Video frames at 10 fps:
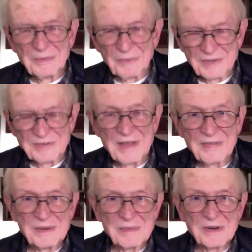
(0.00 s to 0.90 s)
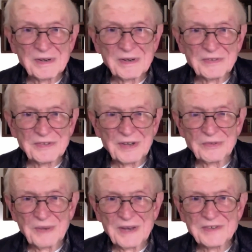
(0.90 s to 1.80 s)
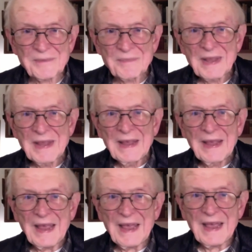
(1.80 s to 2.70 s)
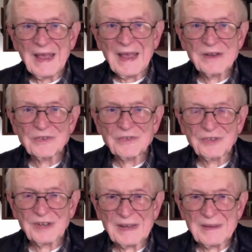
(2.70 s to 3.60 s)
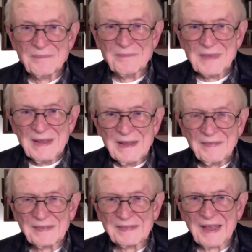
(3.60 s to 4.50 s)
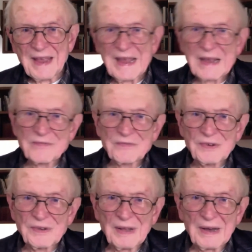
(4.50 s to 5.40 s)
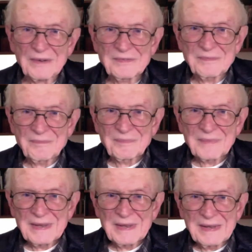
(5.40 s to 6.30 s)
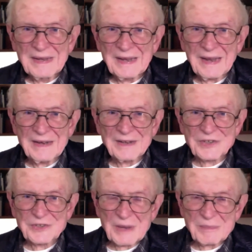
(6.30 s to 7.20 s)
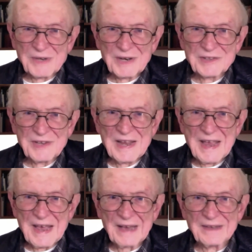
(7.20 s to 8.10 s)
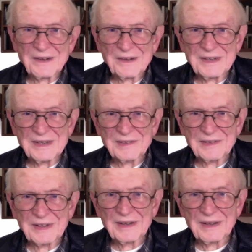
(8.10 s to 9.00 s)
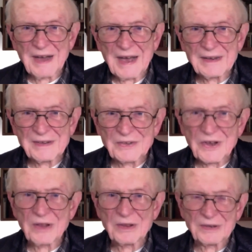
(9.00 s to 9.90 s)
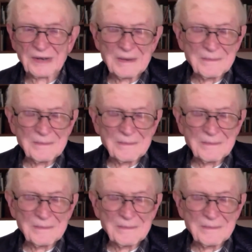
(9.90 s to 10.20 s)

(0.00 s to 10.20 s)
is now the American Southwest, and he could see that the handful of English subjects he had in his little island colony